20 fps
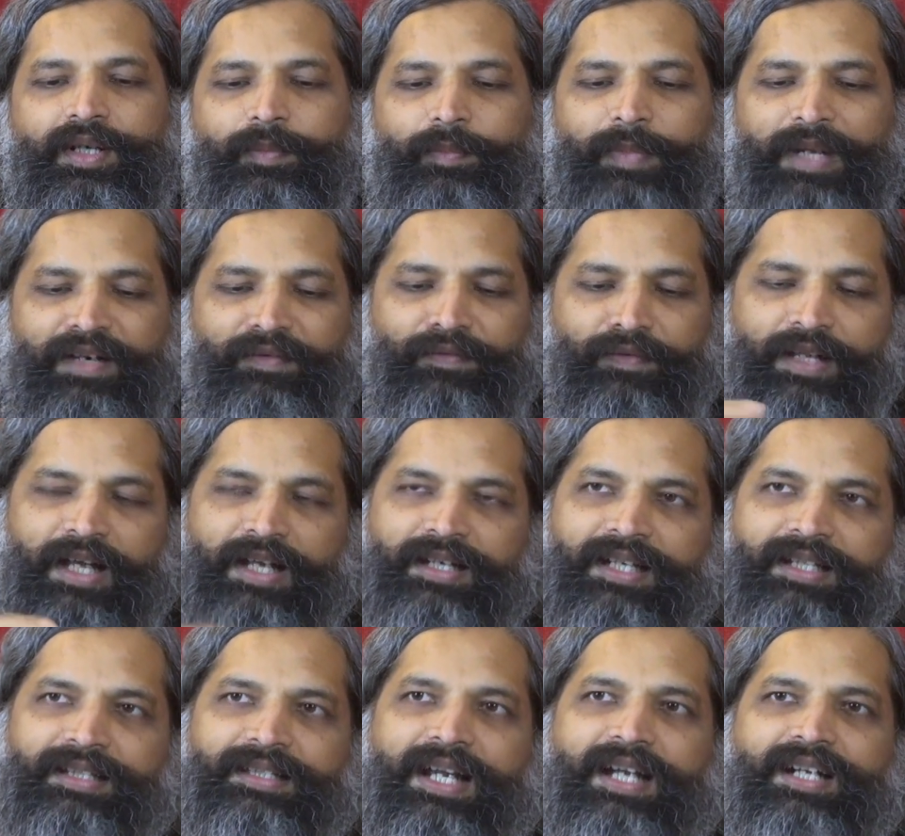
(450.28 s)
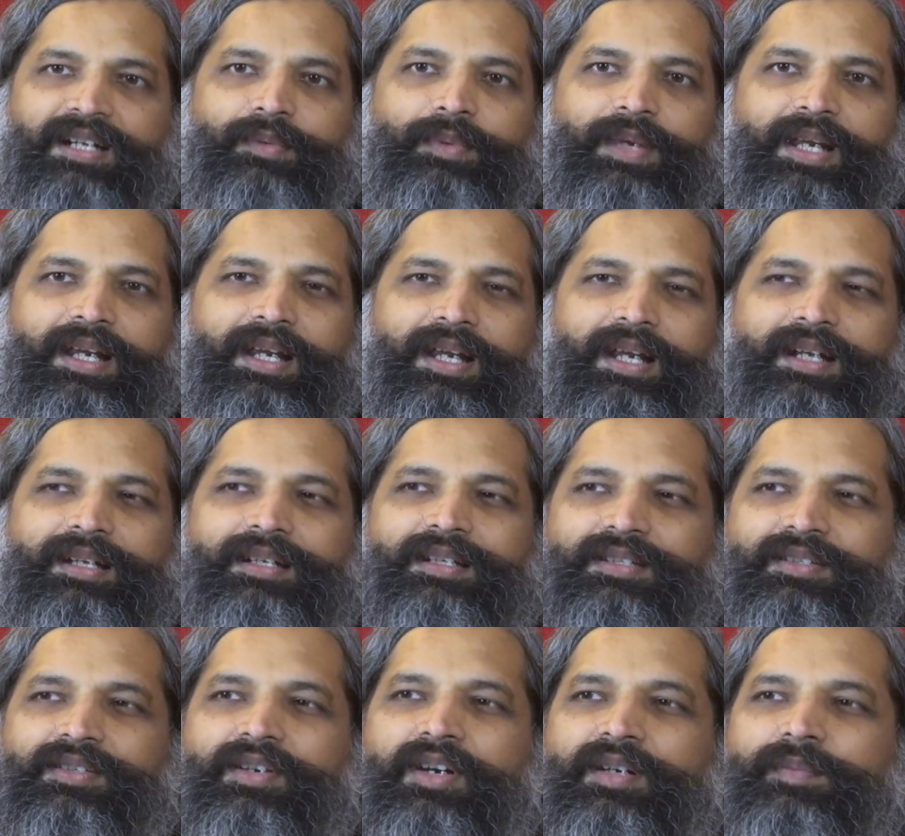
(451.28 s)
But if done in that way, it
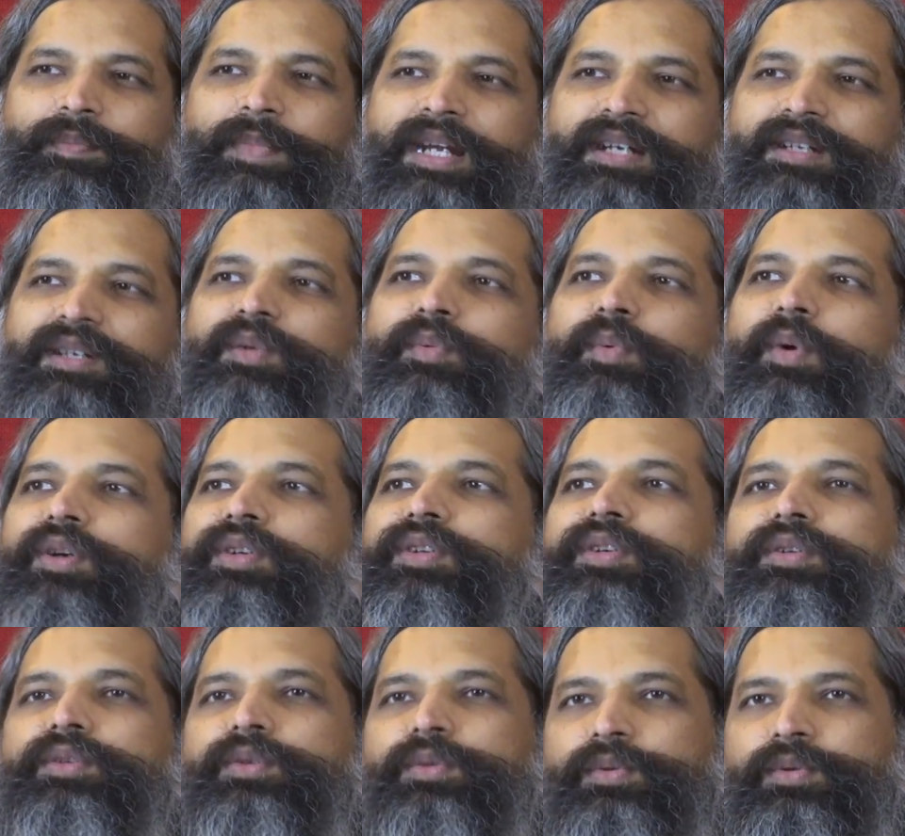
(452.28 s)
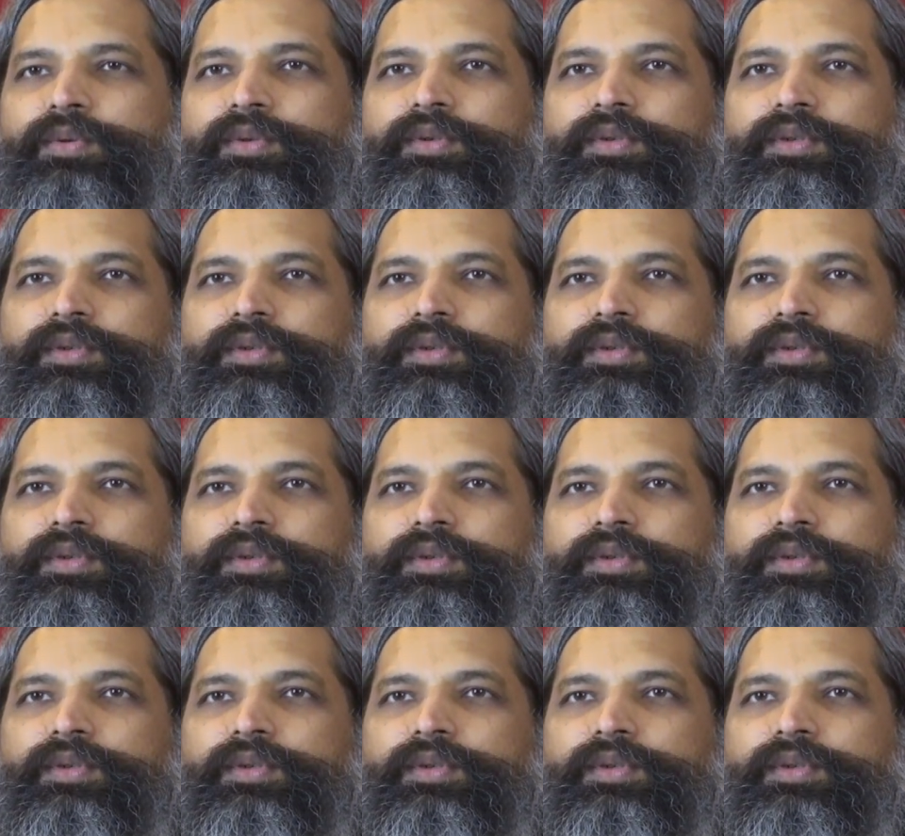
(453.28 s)
does not matter what you do,